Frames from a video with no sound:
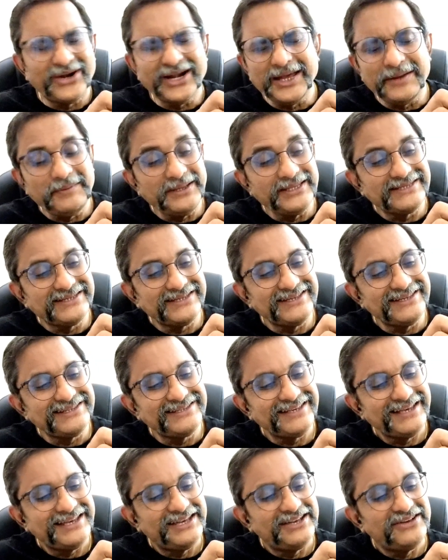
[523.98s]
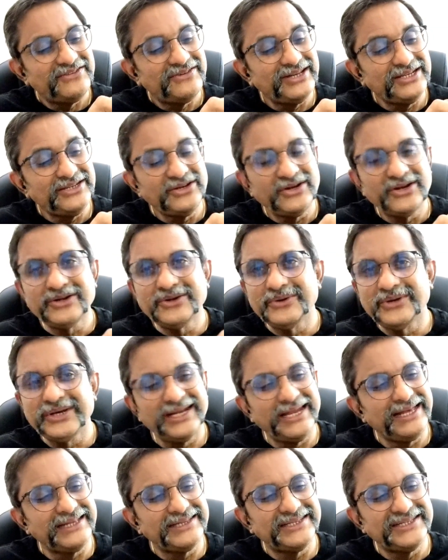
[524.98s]
happens is, when you are doing
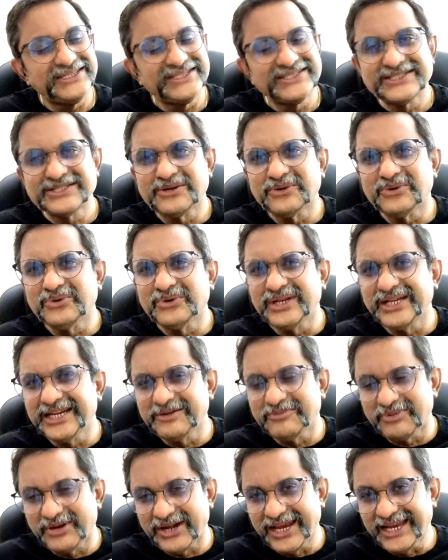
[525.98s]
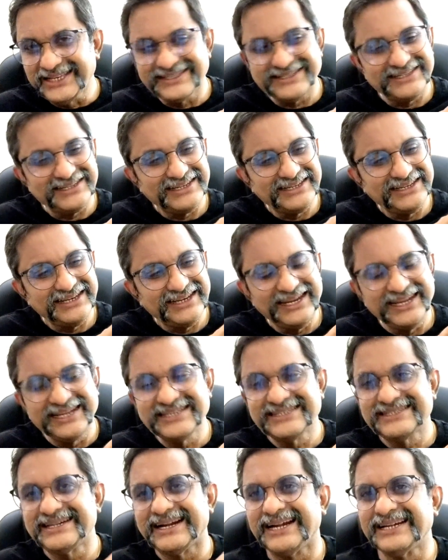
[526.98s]
like this, slowly it breaks, it
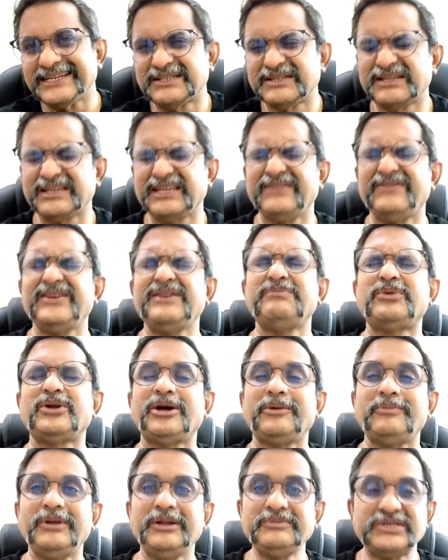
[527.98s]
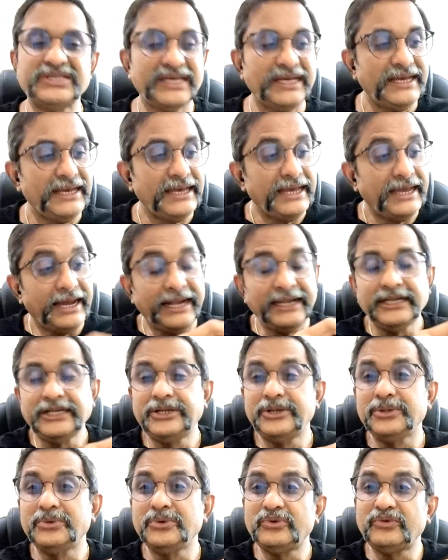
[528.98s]
starts giving problems. And
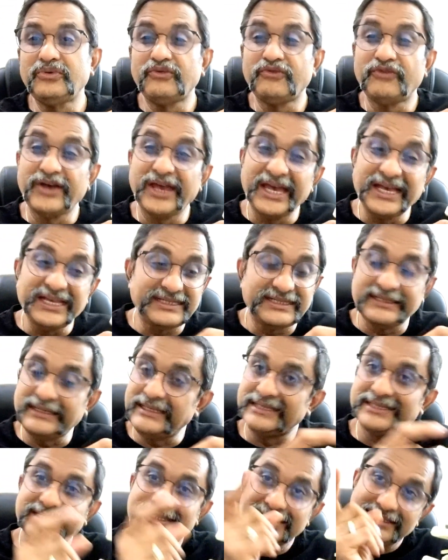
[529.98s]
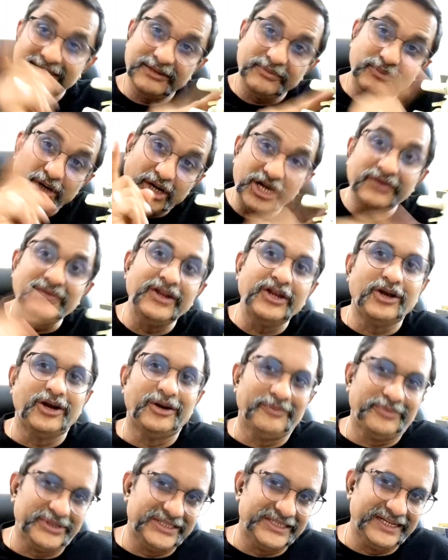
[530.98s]
to face this, the body will
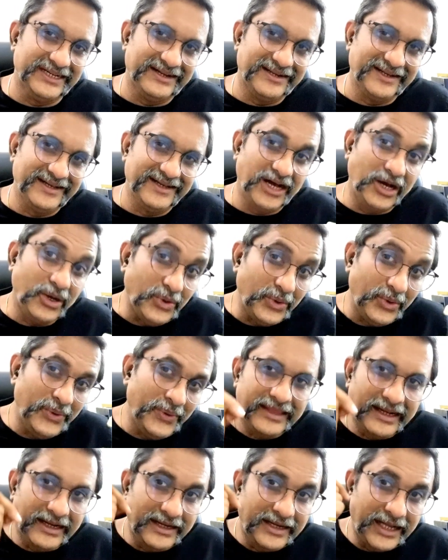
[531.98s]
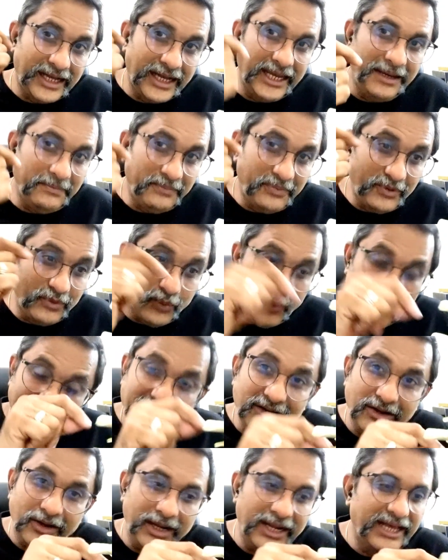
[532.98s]
compensate. How? The type
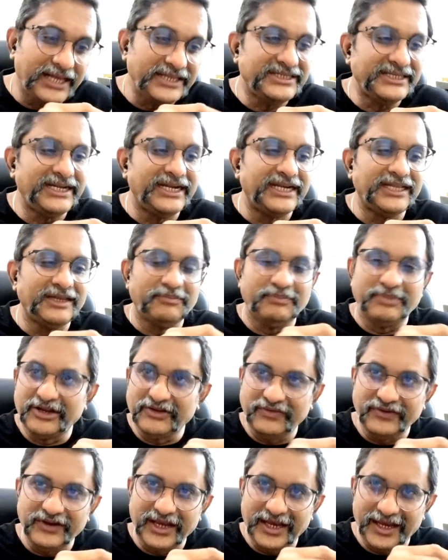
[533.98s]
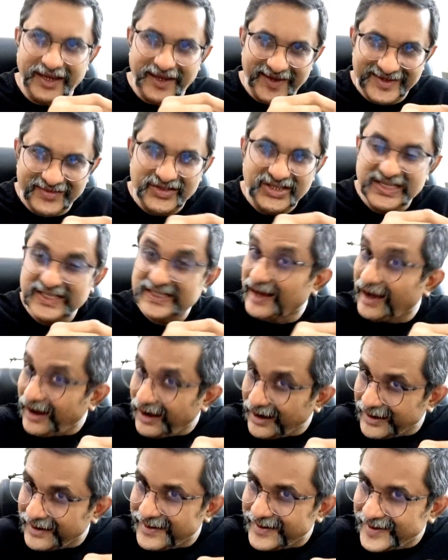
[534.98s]
1 collagen at the periphery, which is
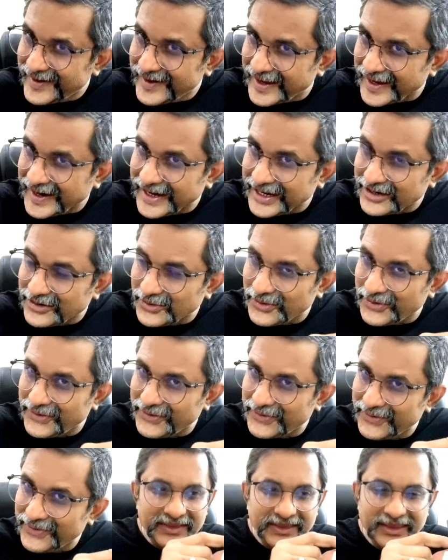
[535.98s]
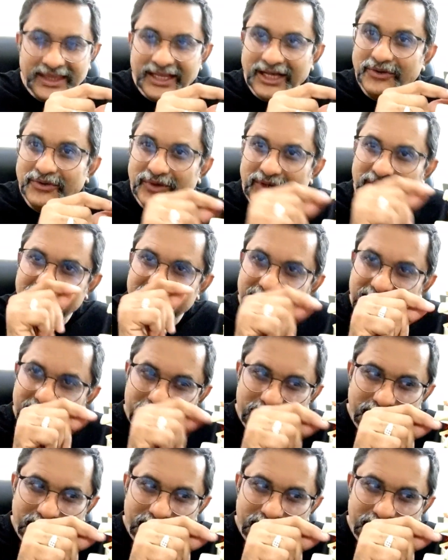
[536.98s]
hard, like I told you, now it